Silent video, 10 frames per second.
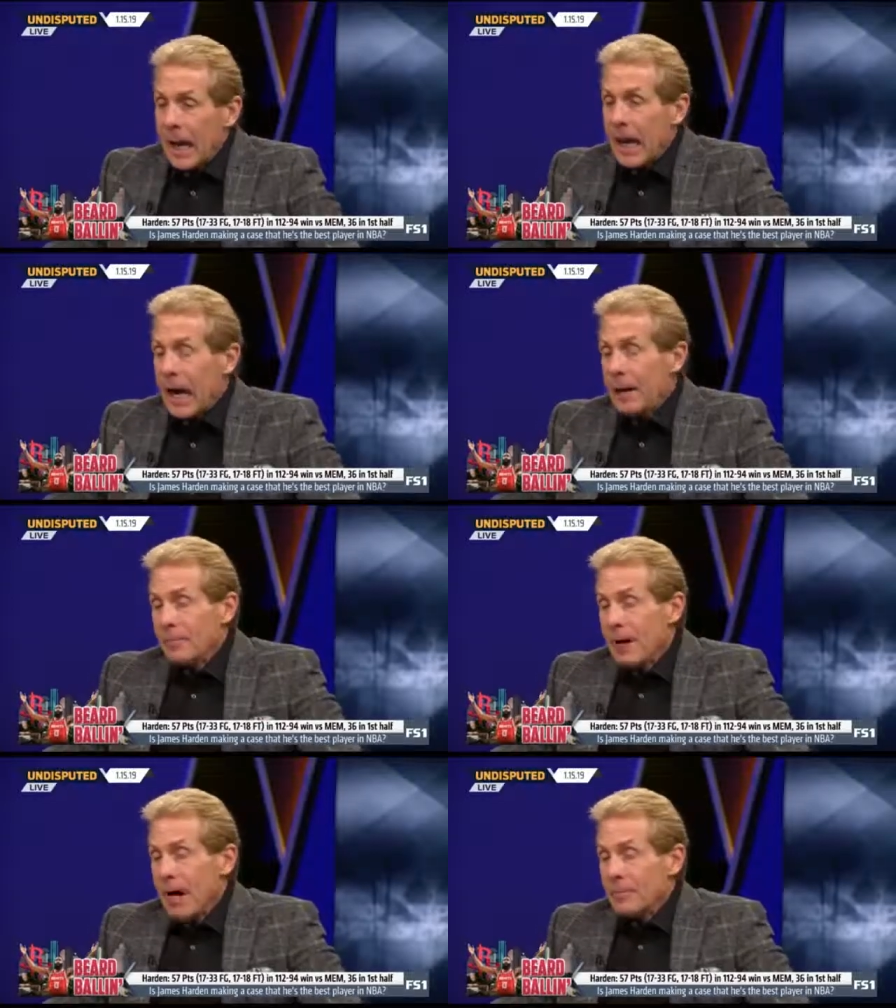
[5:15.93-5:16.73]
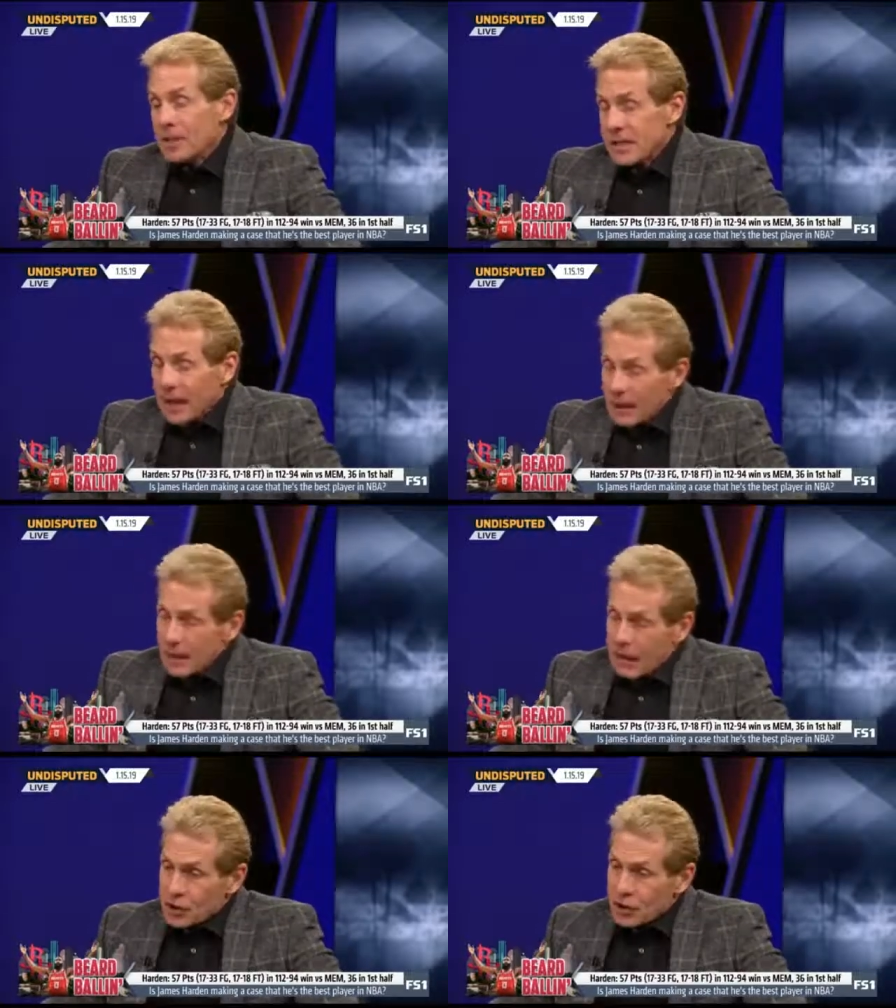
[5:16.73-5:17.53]
I'm
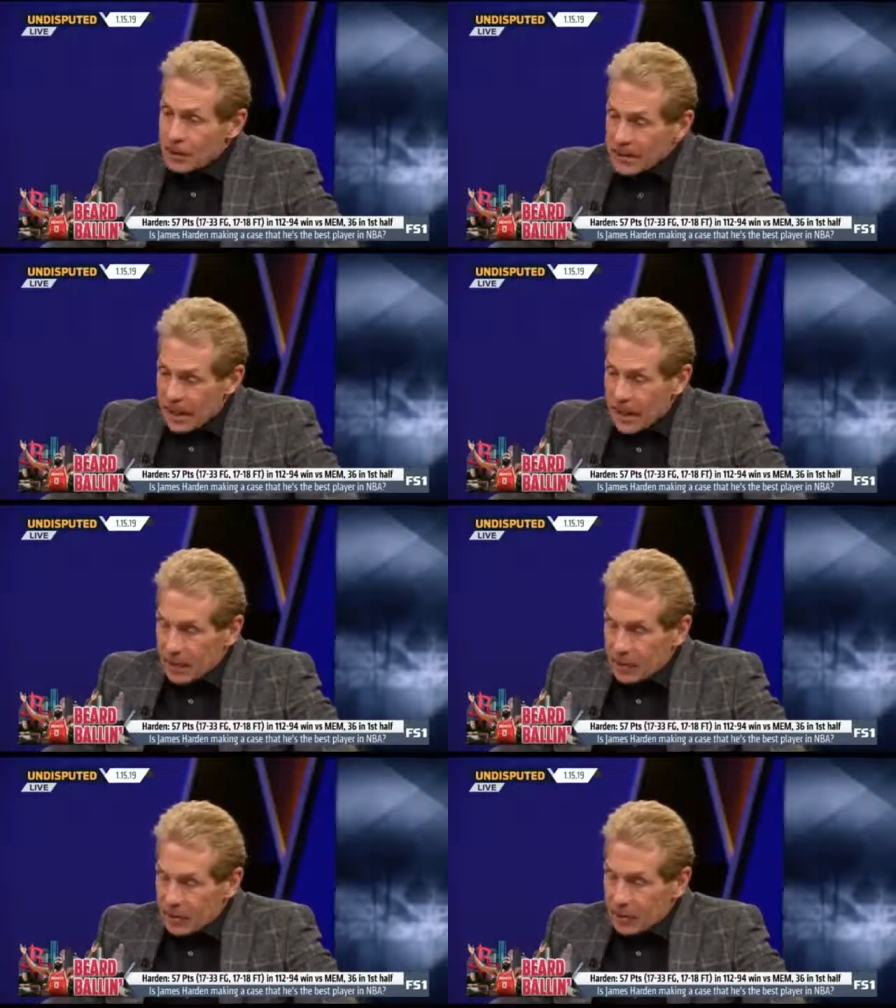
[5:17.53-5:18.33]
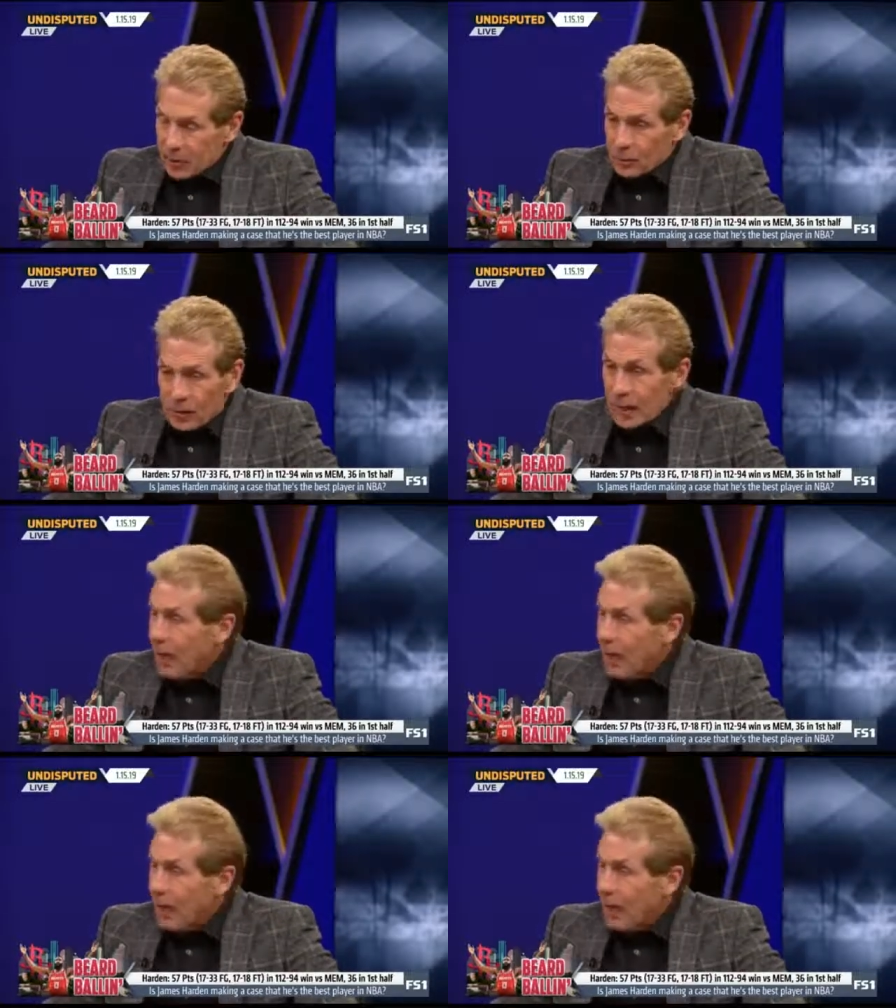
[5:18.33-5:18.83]
psychologically tired here a little bit.